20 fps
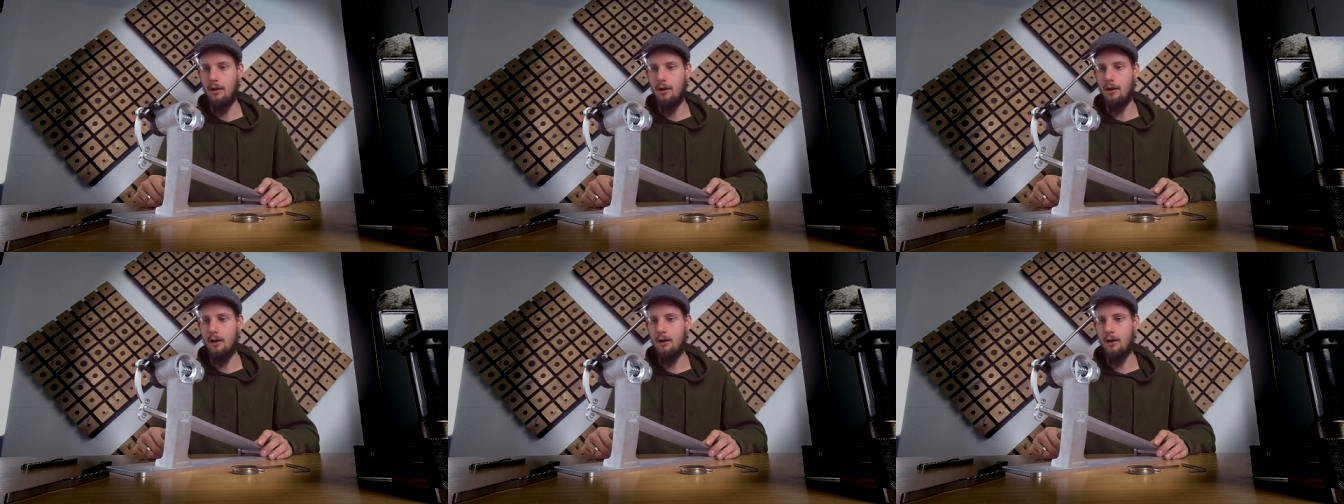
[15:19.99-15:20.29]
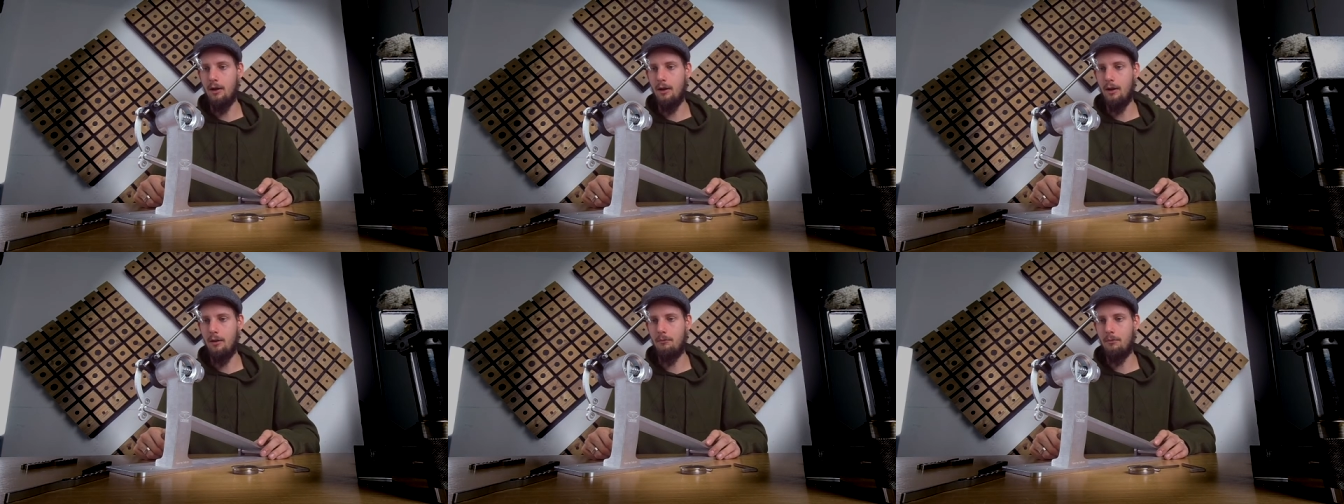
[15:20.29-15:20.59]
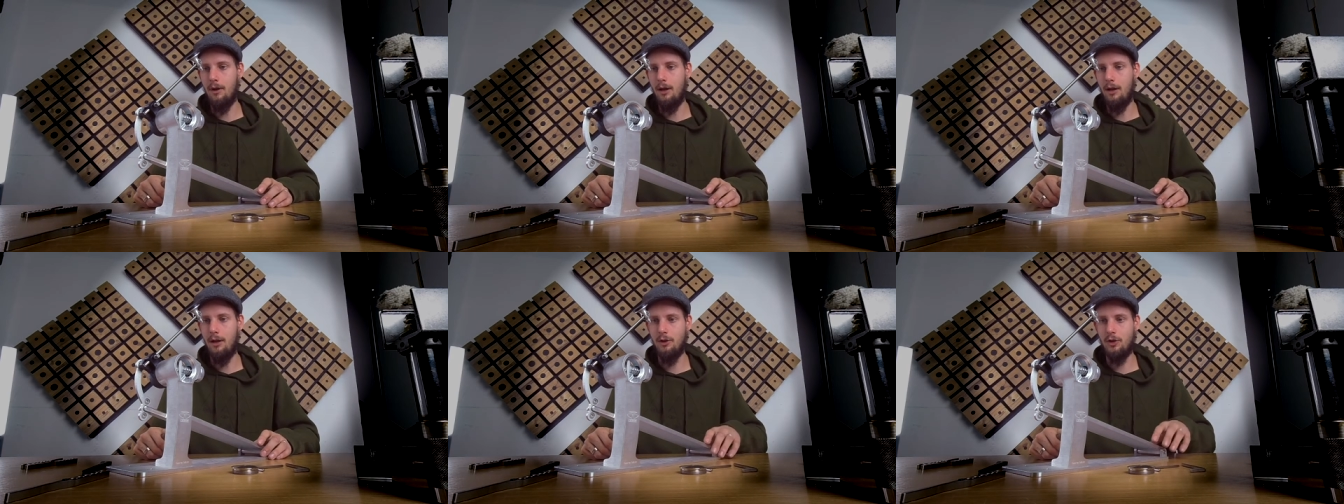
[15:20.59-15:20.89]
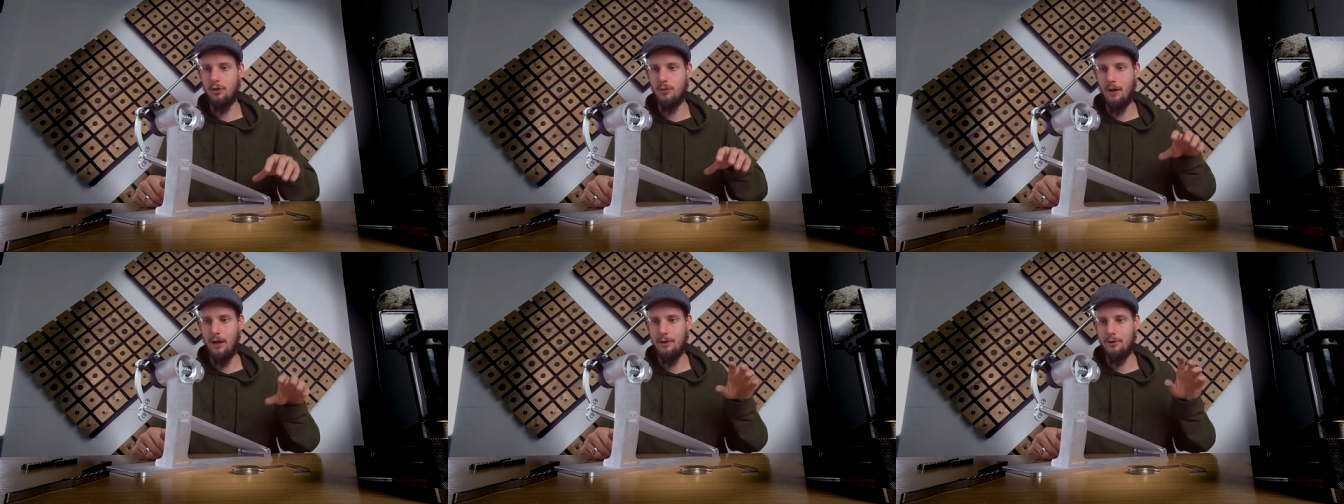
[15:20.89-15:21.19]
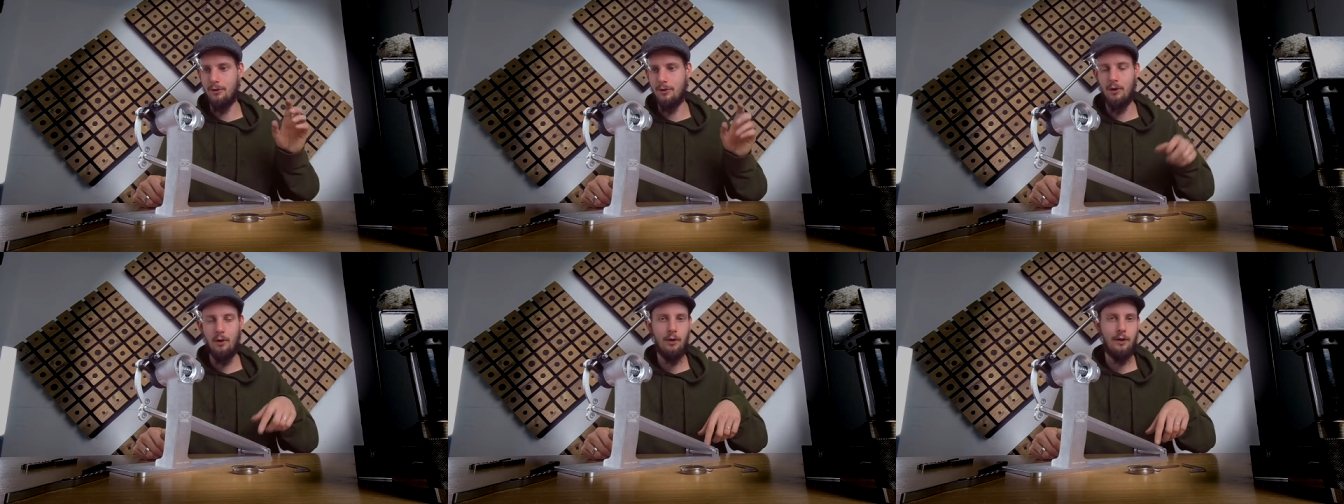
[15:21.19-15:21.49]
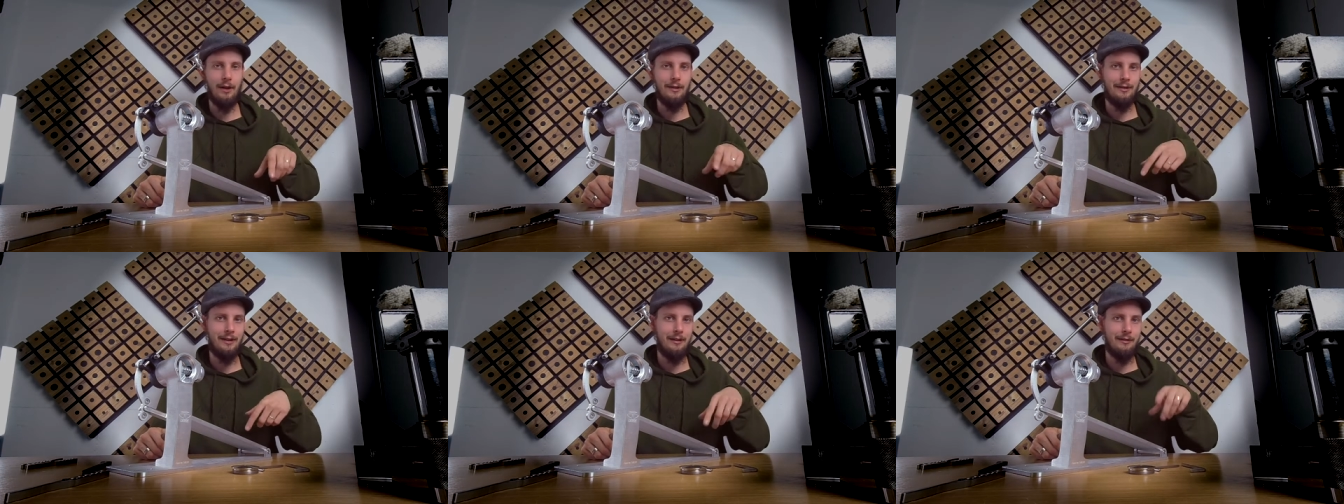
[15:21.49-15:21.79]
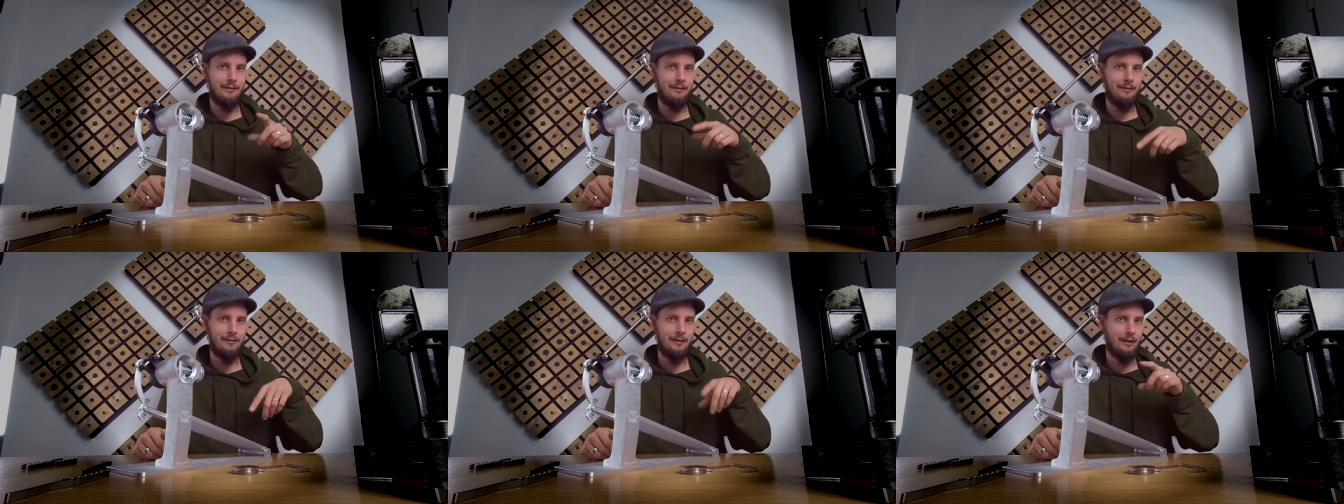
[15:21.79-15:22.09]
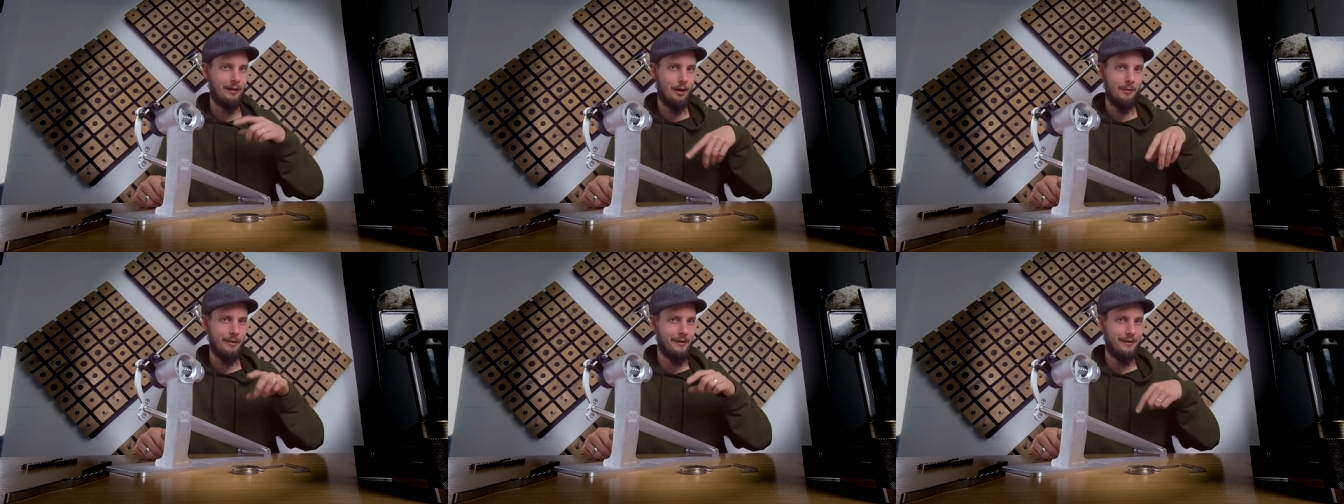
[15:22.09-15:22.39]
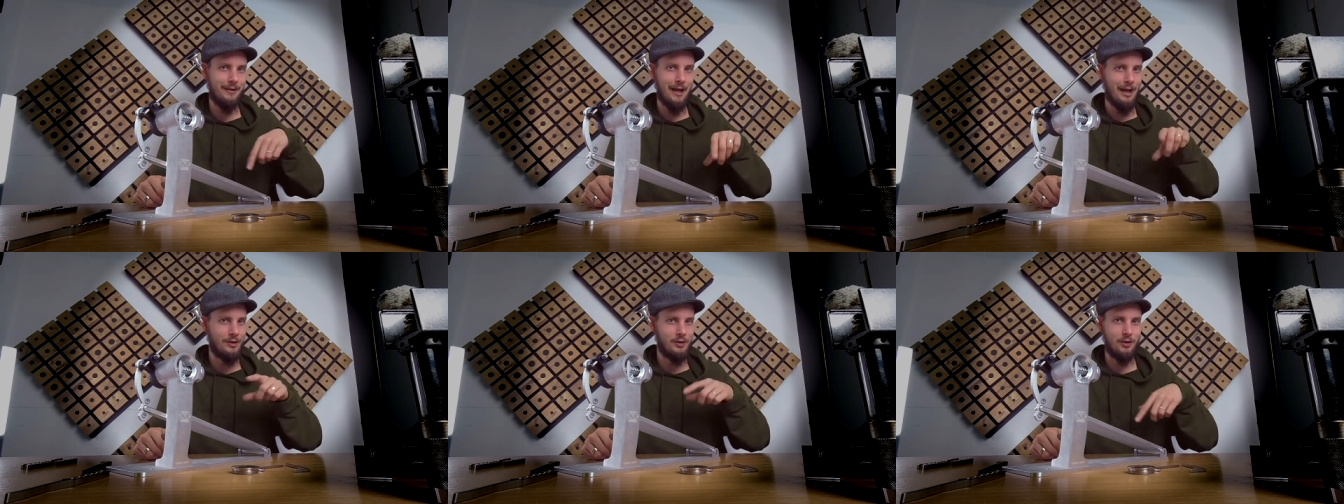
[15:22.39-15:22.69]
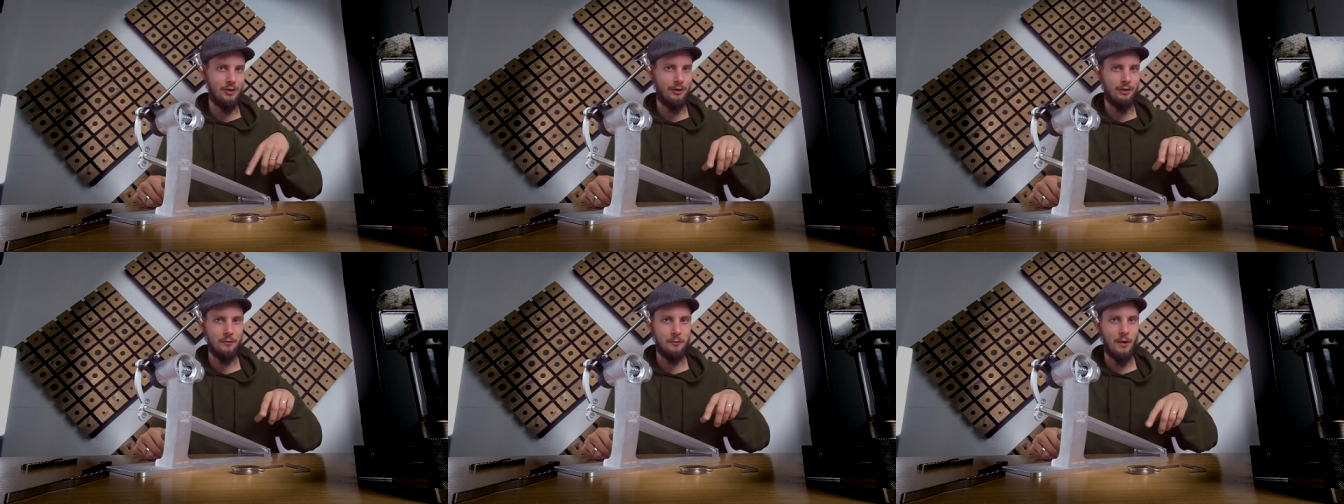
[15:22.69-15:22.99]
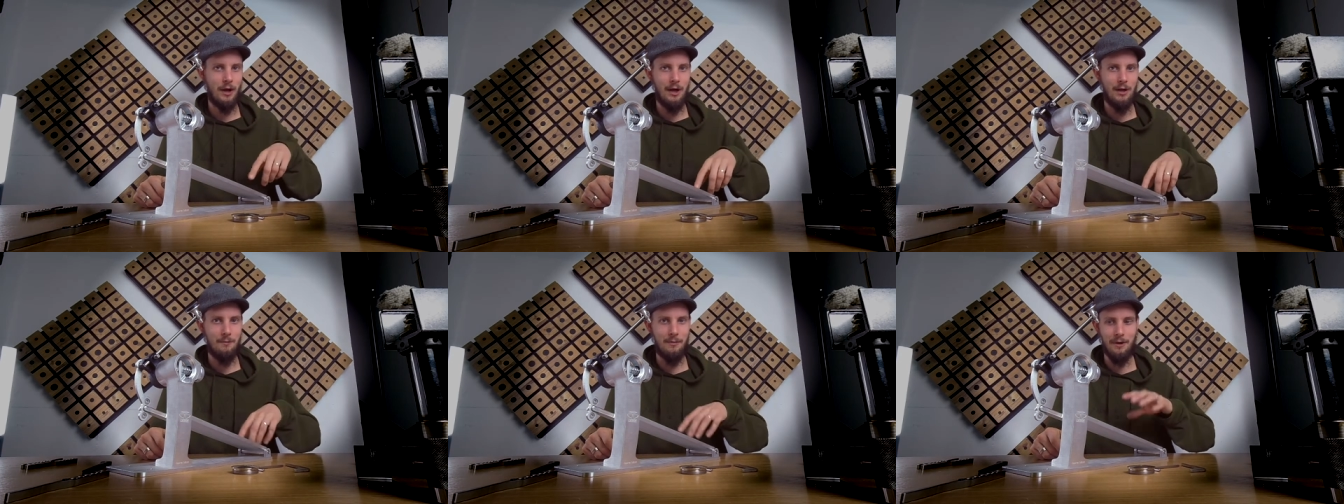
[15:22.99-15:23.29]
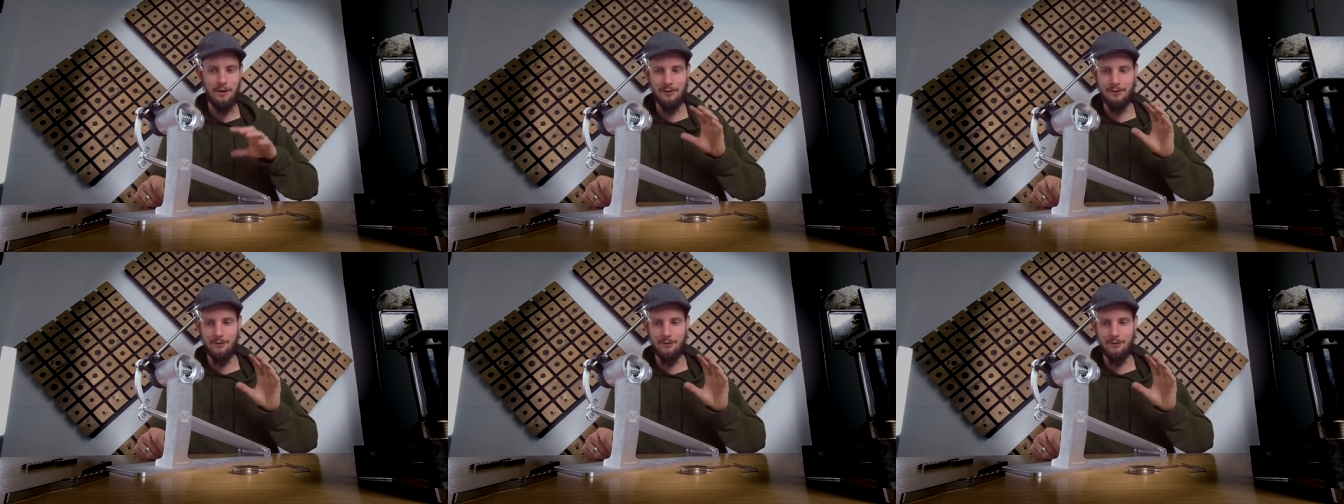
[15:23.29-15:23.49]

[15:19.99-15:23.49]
I try to look at the comment section as well, but